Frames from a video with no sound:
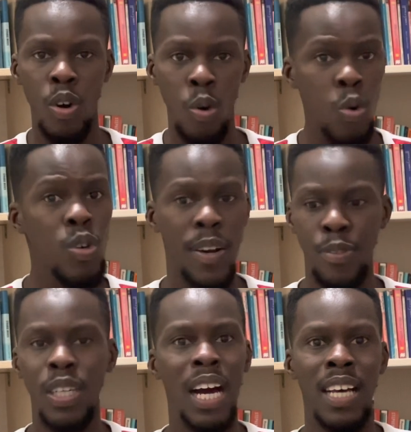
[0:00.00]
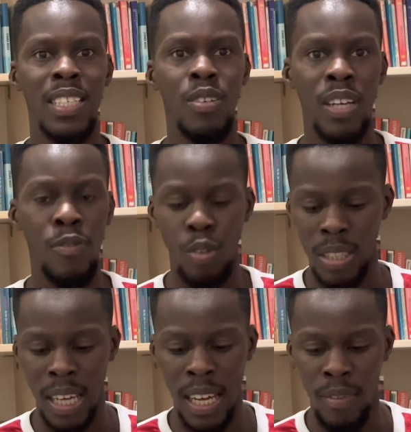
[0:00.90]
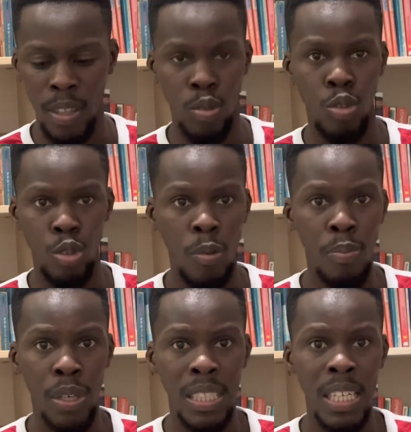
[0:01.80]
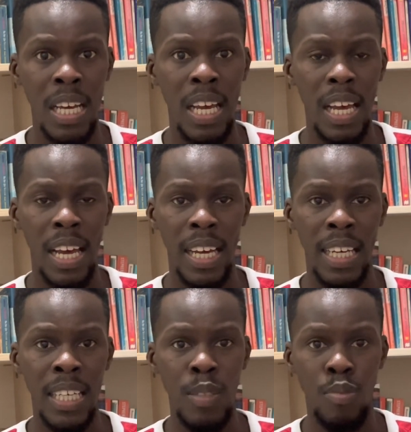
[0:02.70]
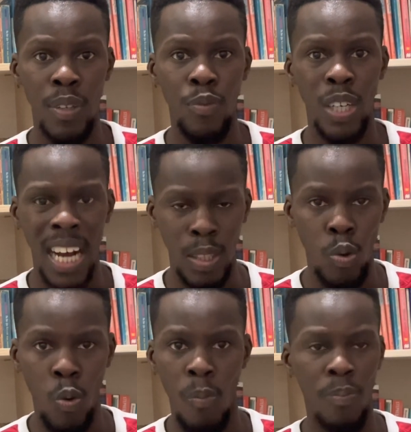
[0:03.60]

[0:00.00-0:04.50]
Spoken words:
Who would have thought that Arsenal would have lost at Everton, drawn points against Brentford at home?